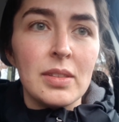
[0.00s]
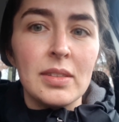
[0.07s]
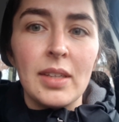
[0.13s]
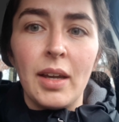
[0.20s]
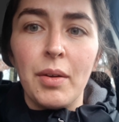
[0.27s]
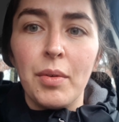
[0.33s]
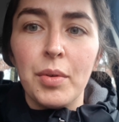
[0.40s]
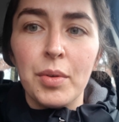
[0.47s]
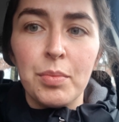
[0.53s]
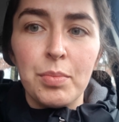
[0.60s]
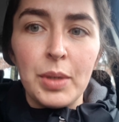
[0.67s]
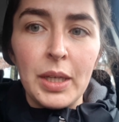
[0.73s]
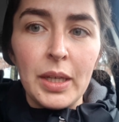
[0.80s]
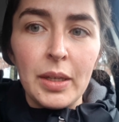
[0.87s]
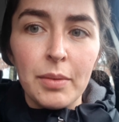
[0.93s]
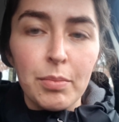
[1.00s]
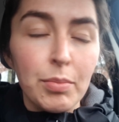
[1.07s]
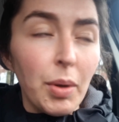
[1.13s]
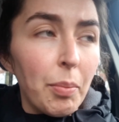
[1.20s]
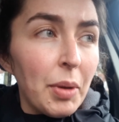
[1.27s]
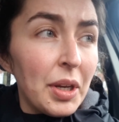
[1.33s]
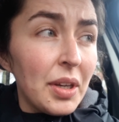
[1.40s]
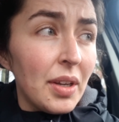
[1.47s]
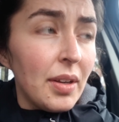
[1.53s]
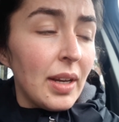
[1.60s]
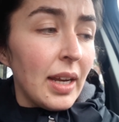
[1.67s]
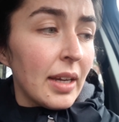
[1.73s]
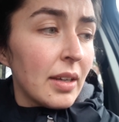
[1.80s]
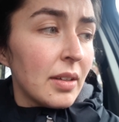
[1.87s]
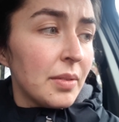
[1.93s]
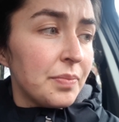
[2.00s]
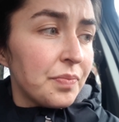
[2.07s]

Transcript: that would be a bit like